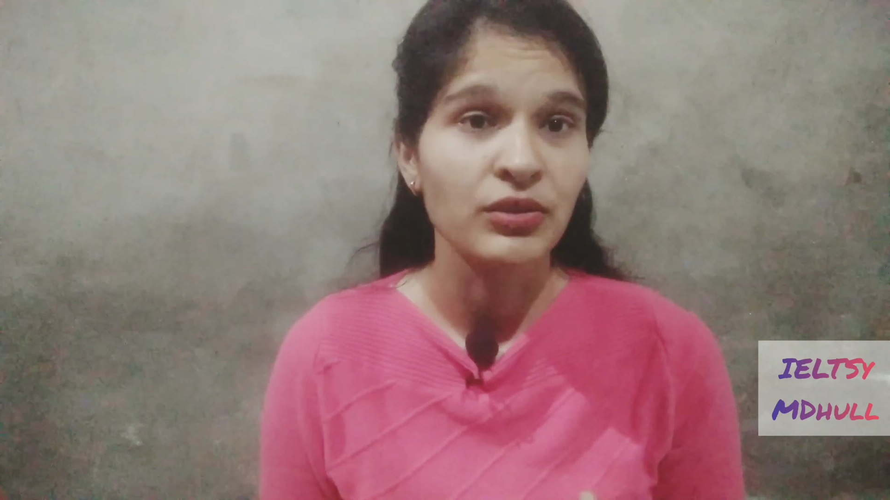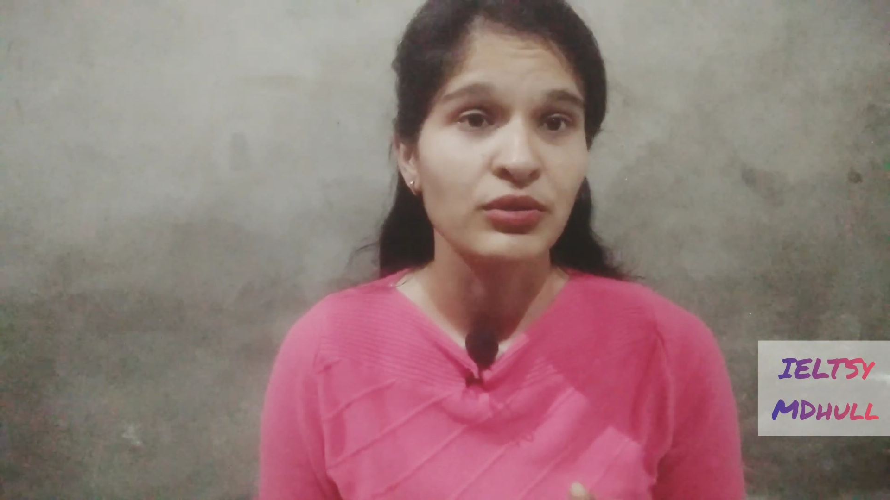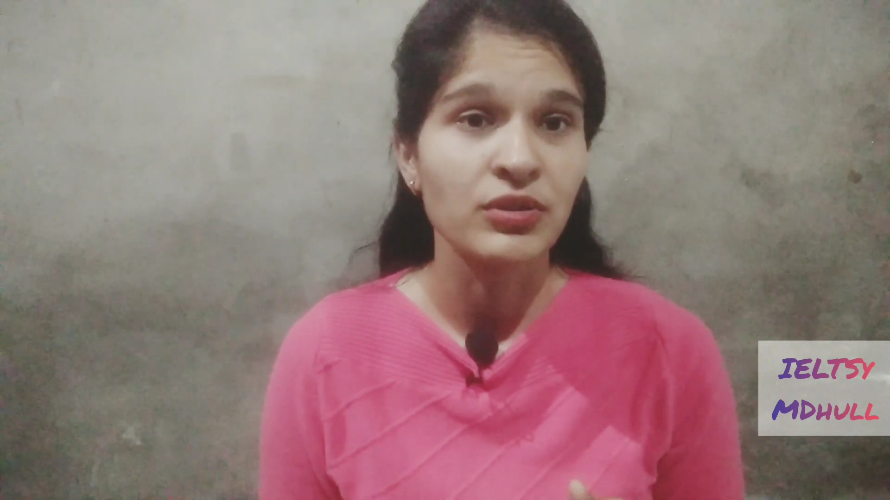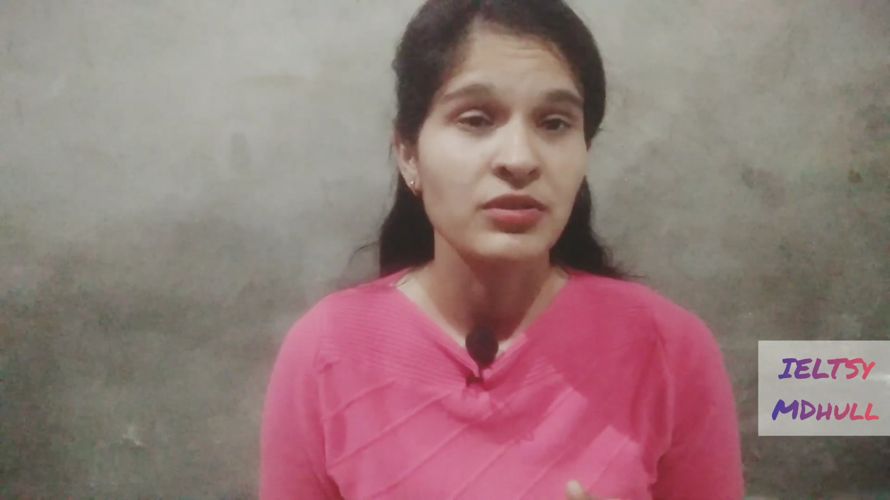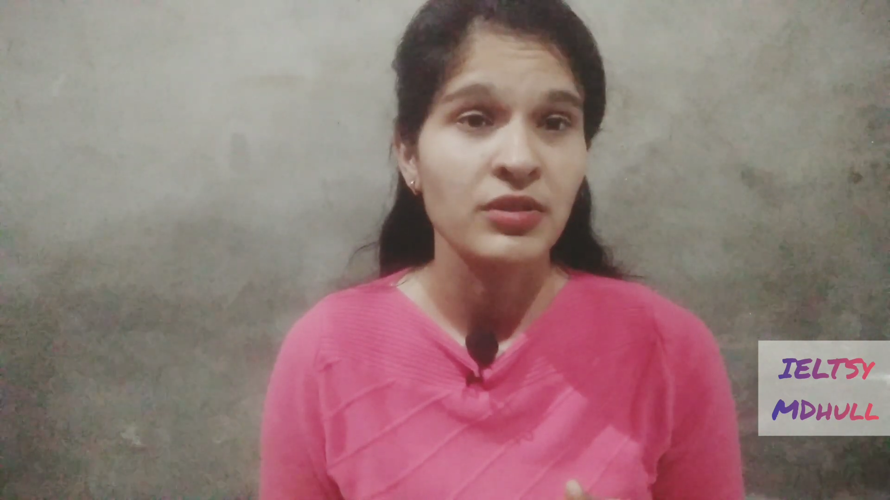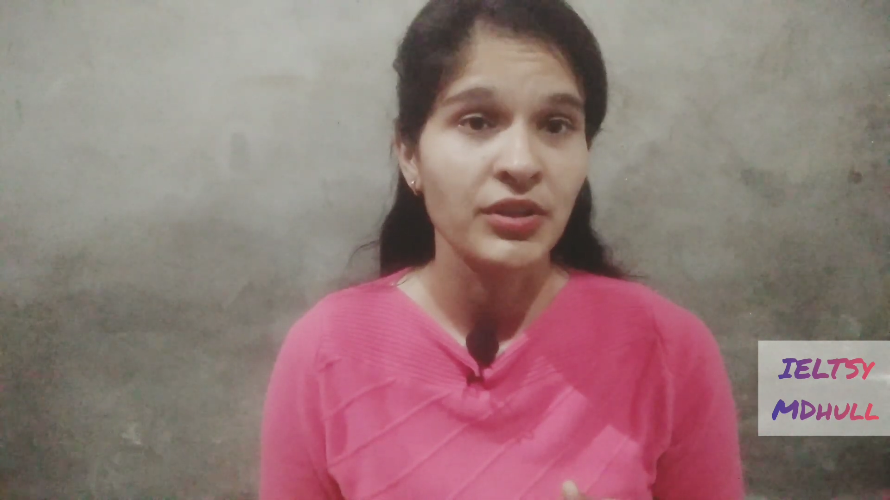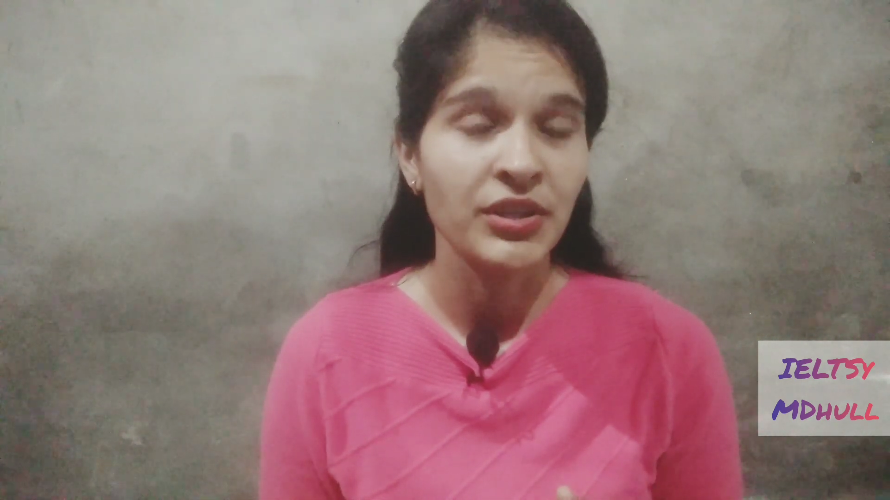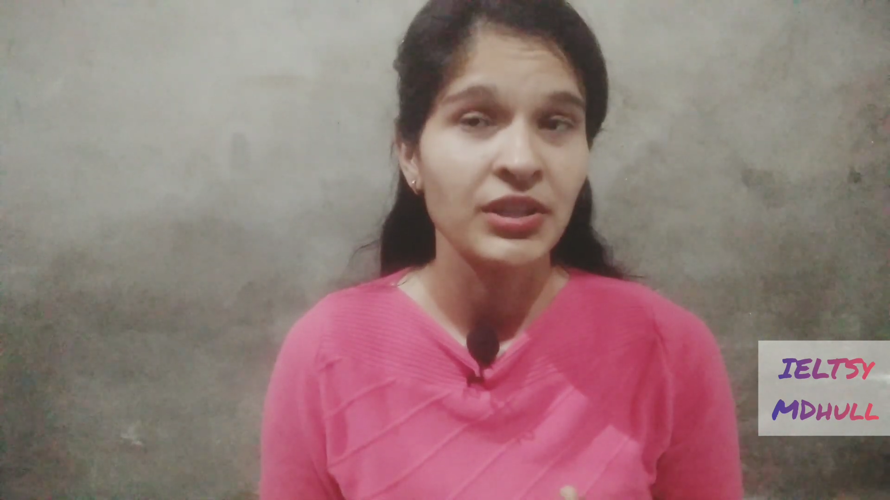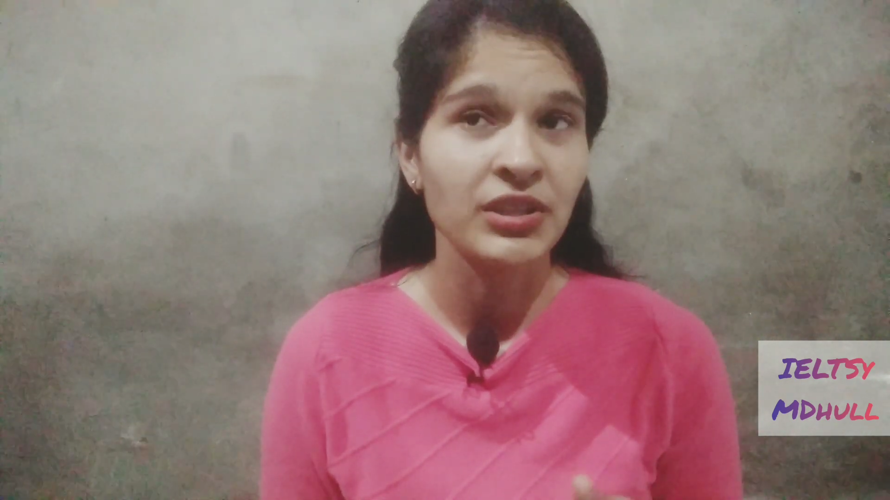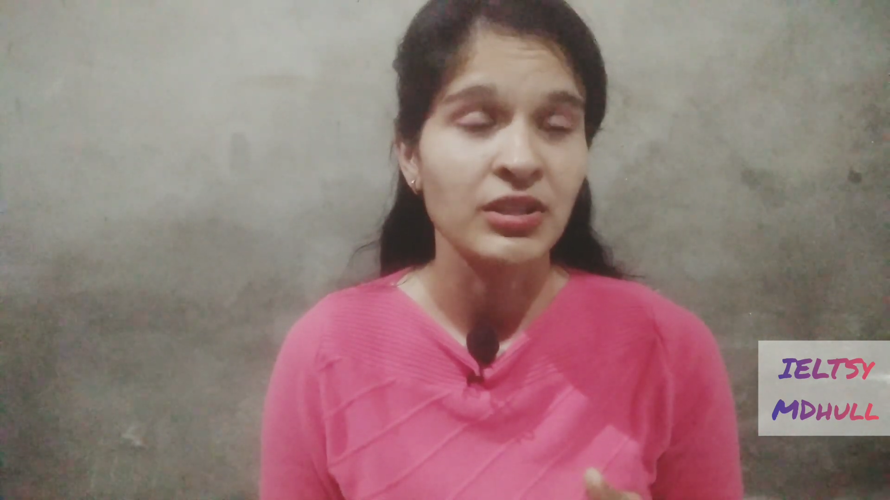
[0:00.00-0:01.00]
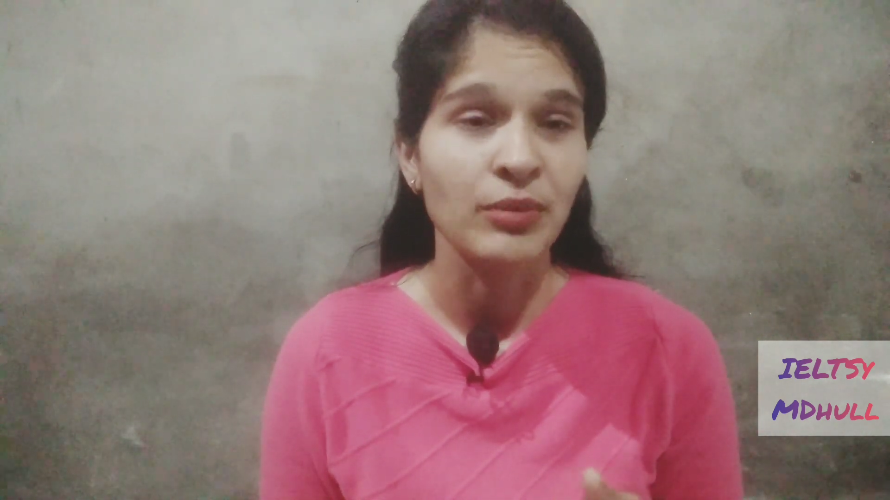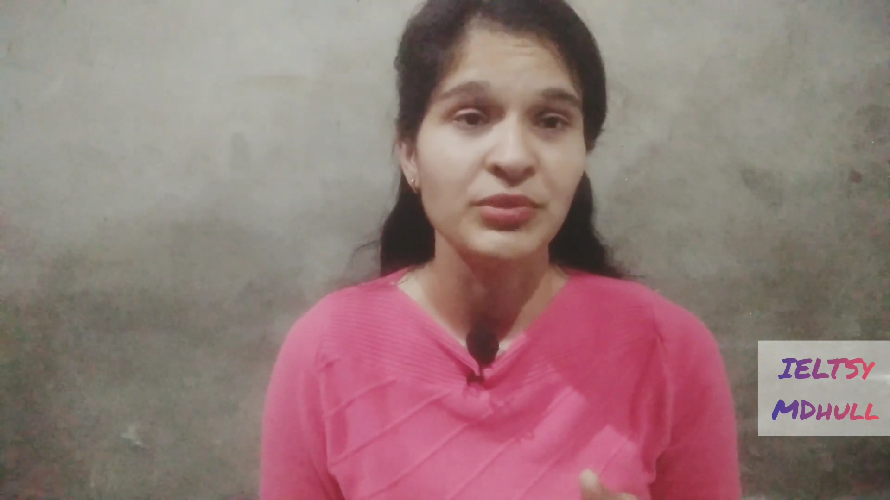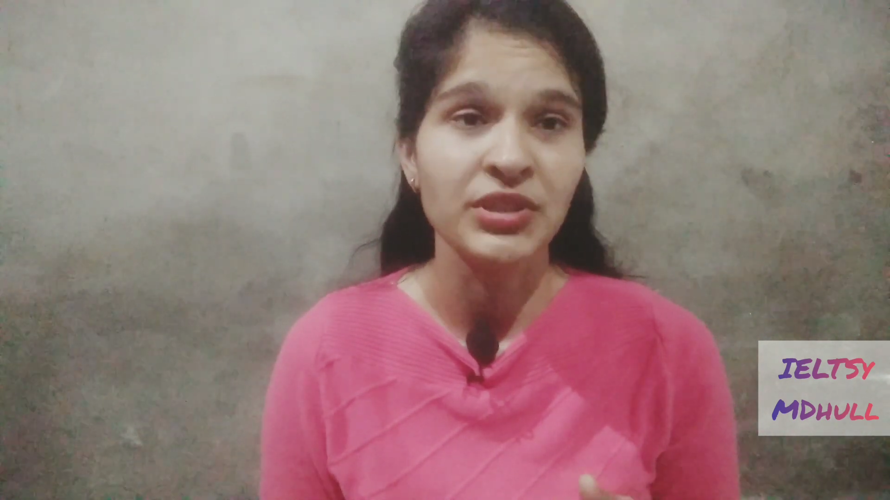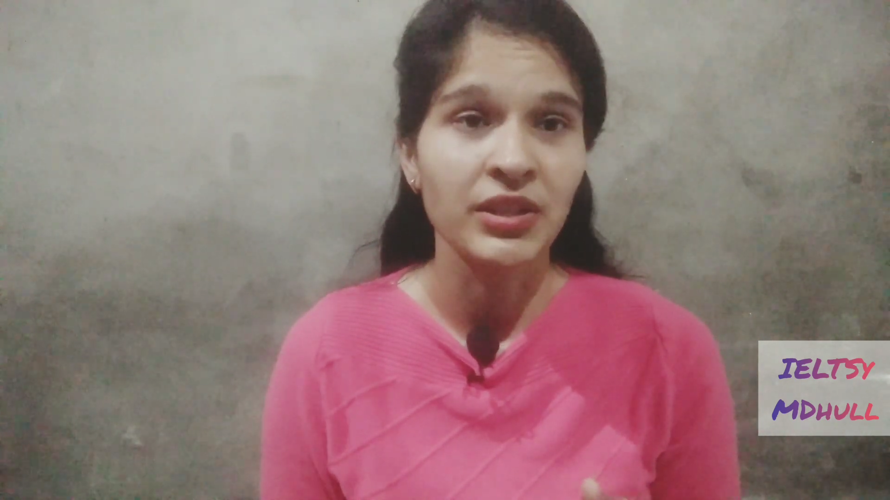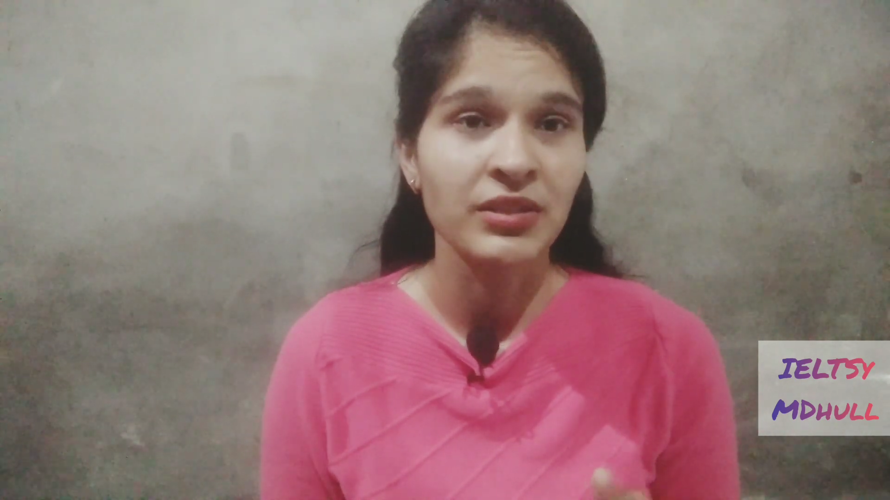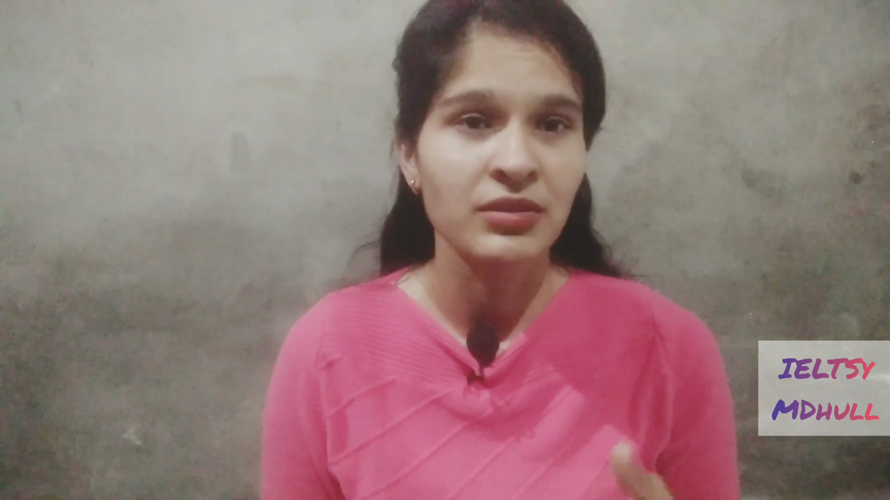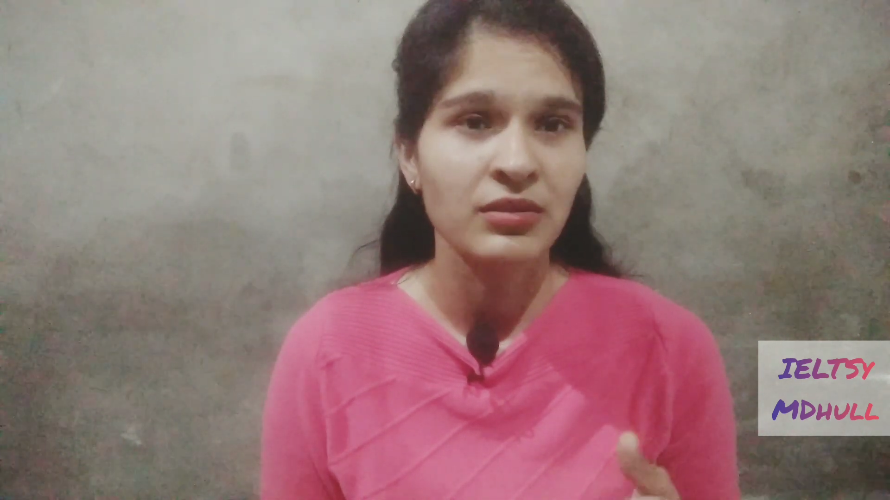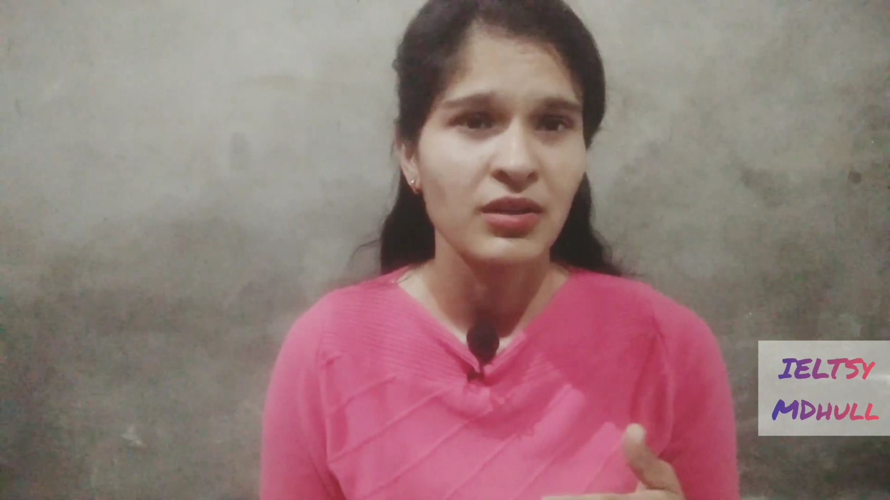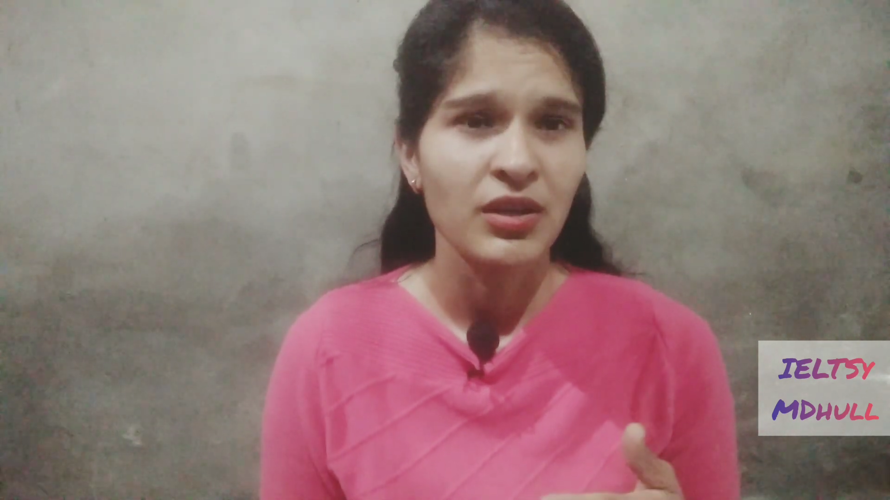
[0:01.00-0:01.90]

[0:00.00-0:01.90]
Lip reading: your study, subjects,